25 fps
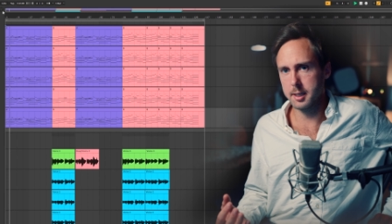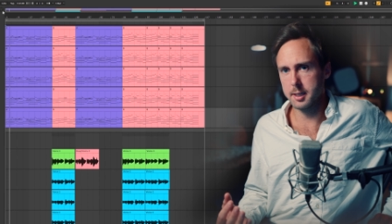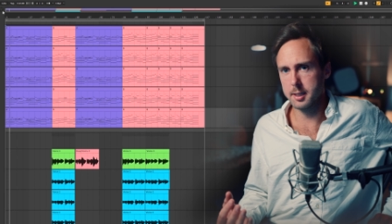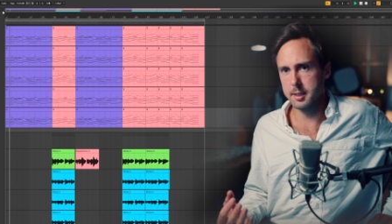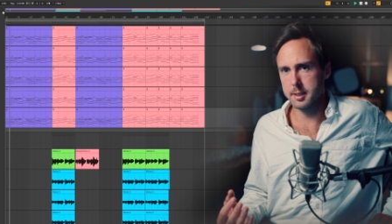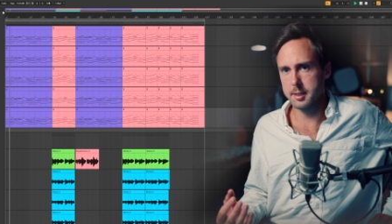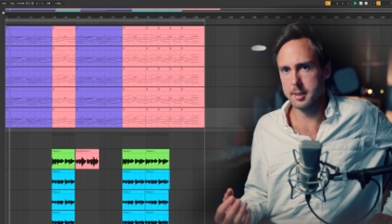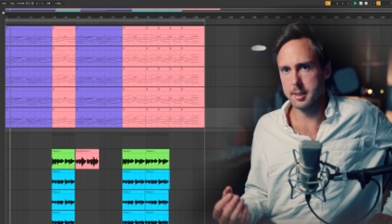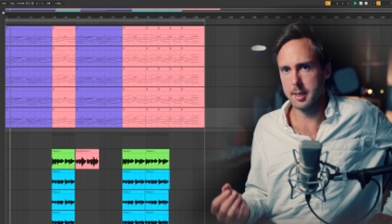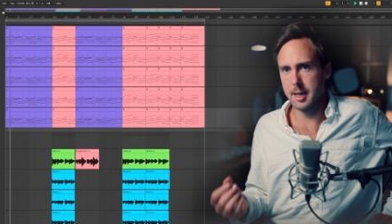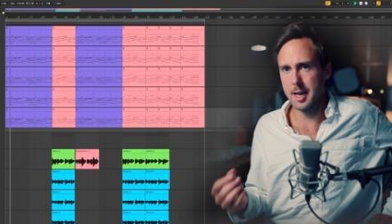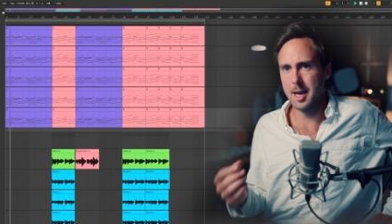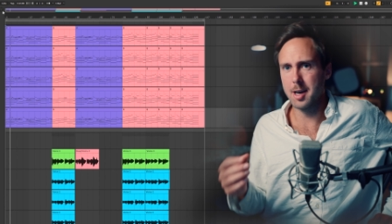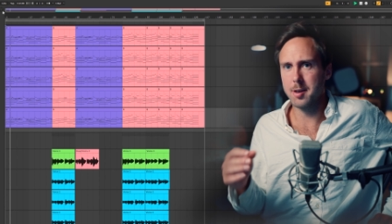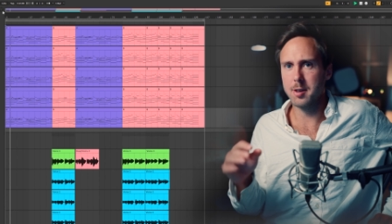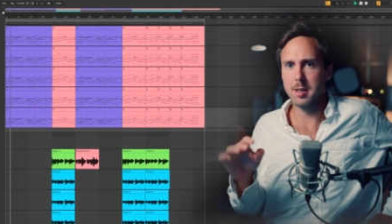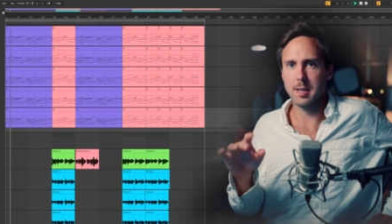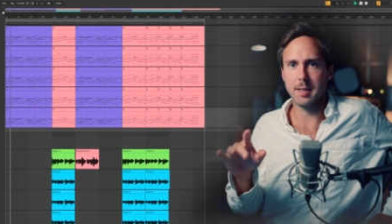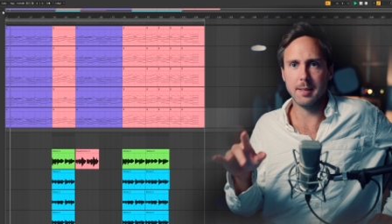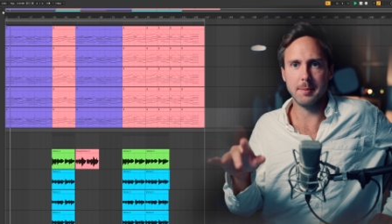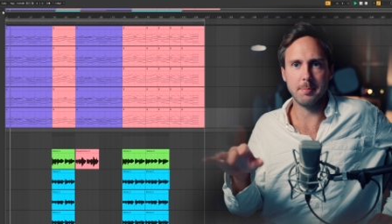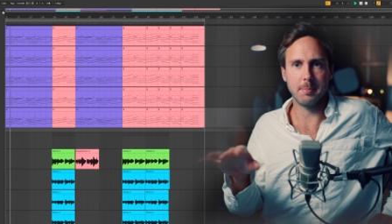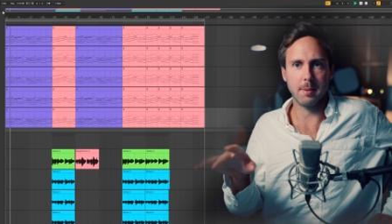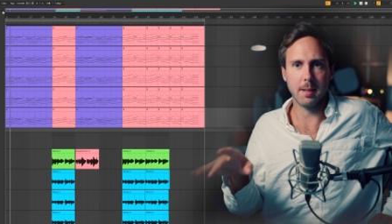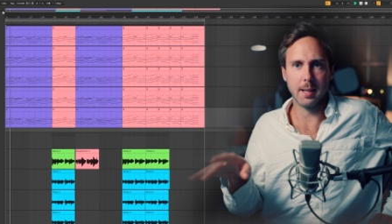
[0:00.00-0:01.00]
is how
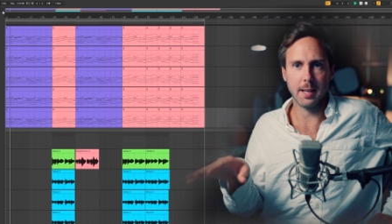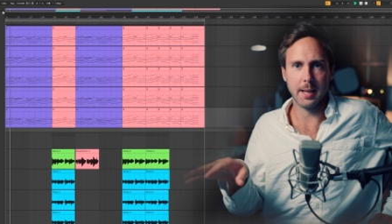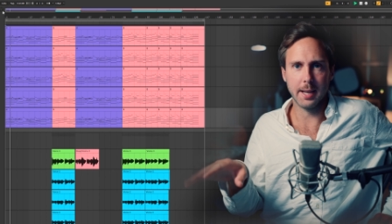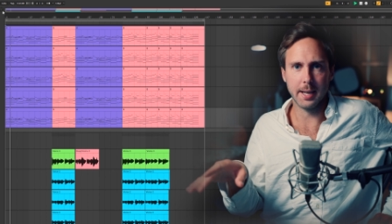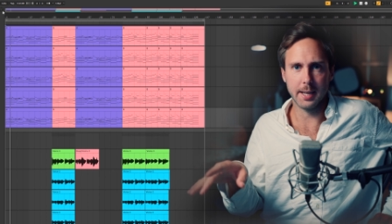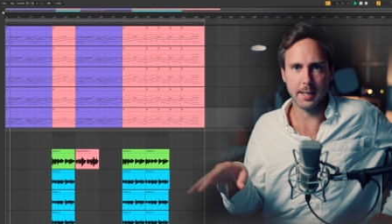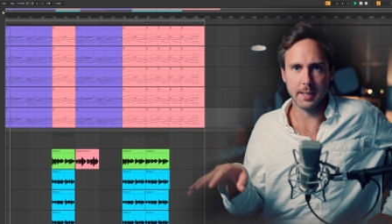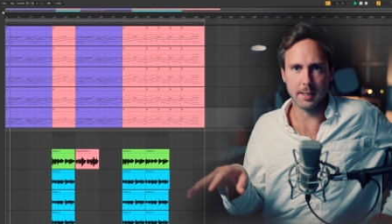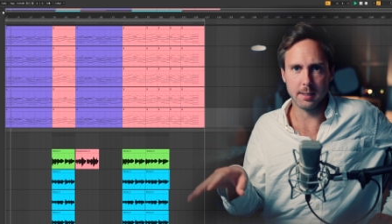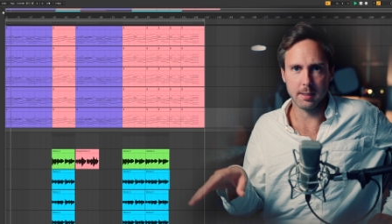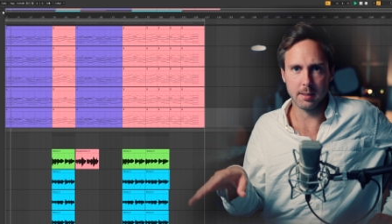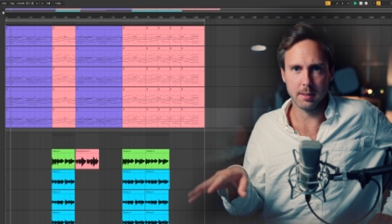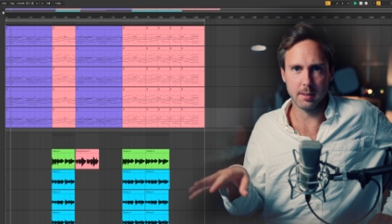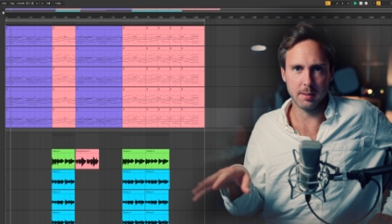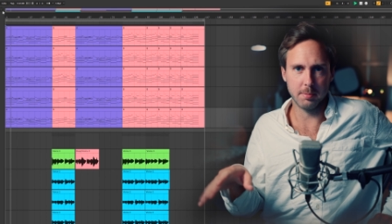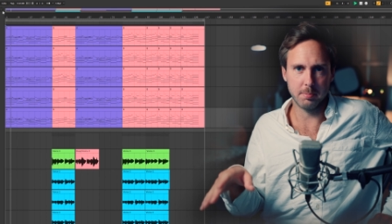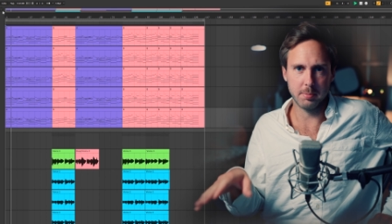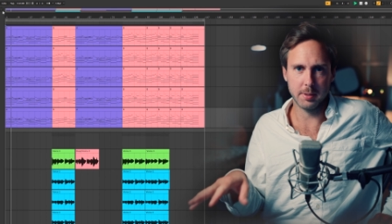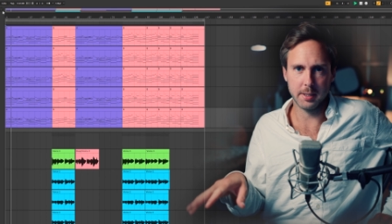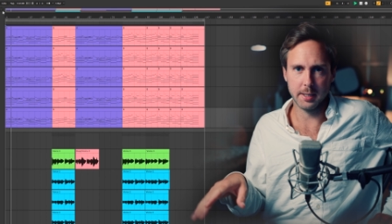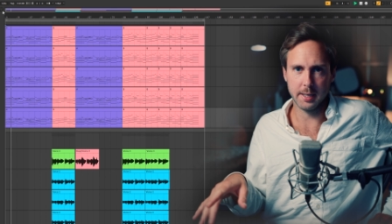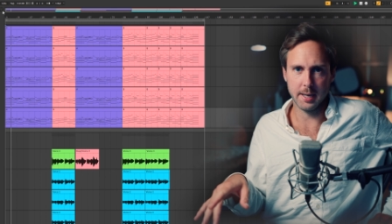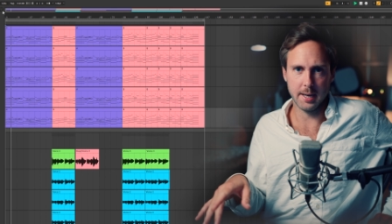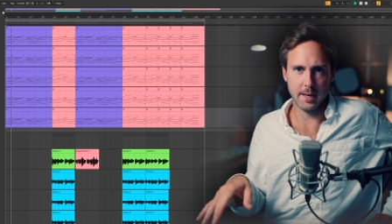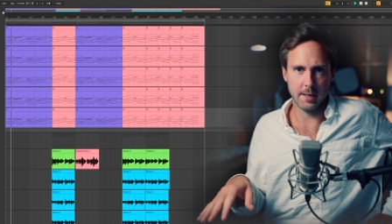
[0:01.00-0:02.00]
I played the
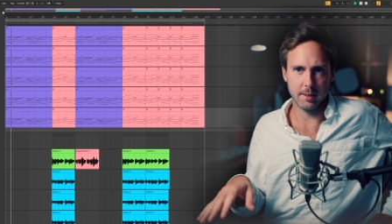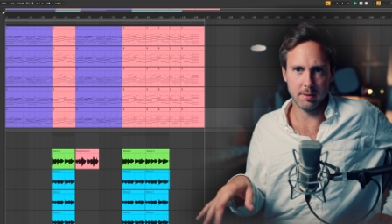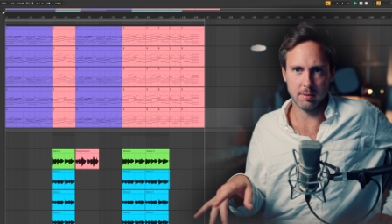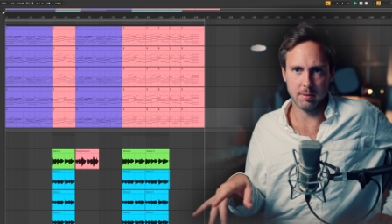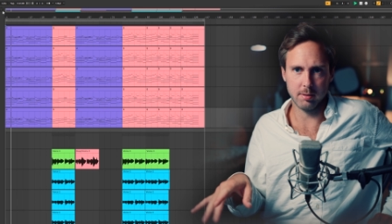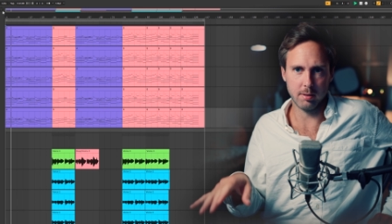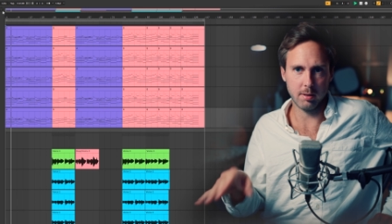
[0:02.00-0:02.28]
piano